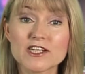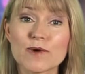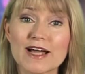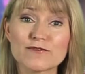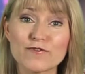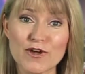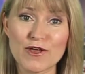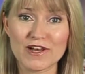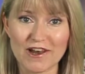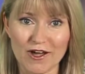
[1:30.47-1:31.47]
to add
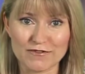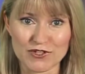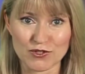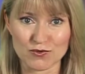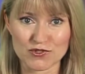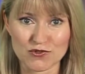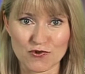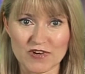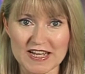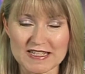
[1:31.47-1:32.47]
further life to your
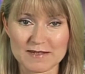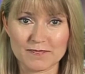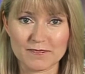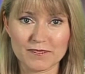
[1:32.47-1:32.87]
stories.